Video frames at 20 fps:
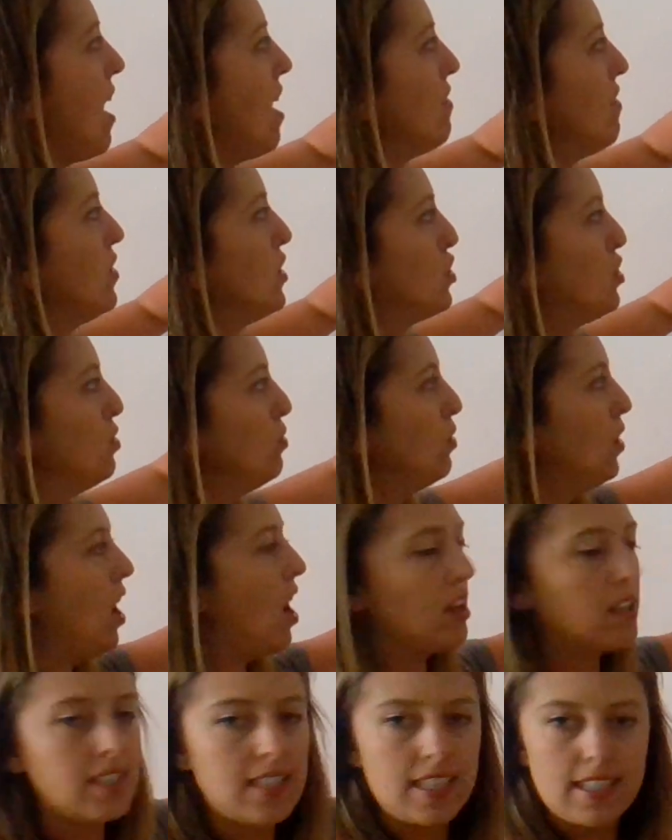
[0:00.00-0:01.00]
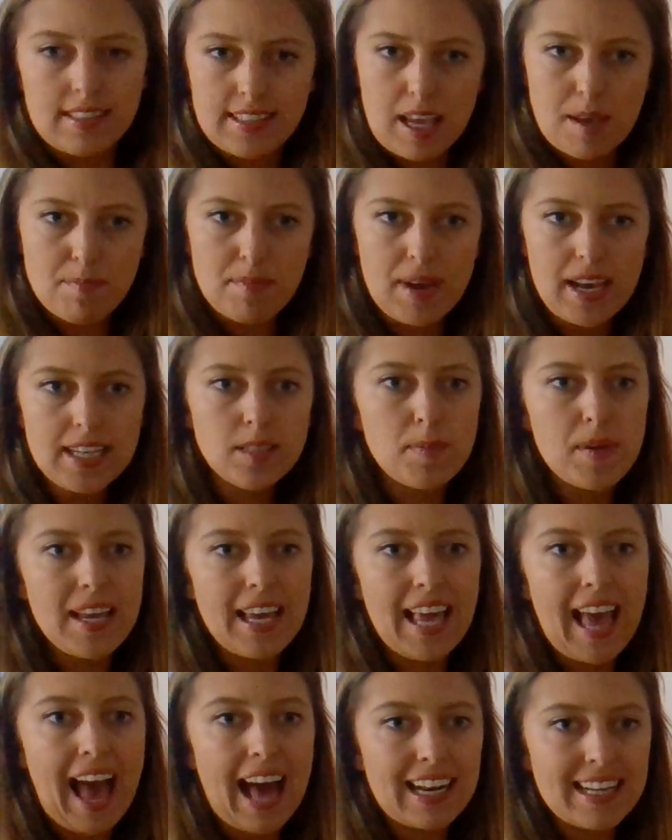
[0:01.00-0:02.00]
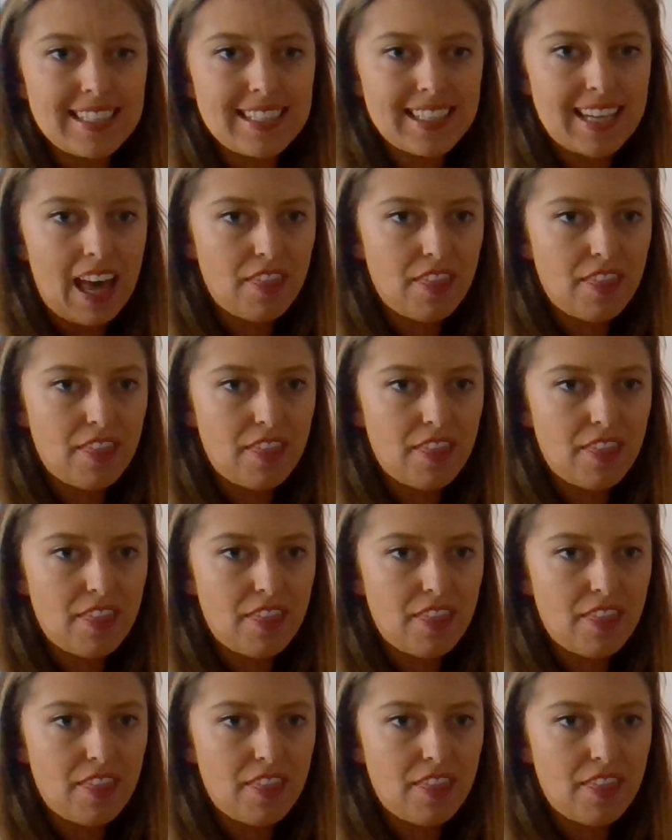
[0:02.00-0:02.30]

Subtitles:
have 2 logs, same base, being added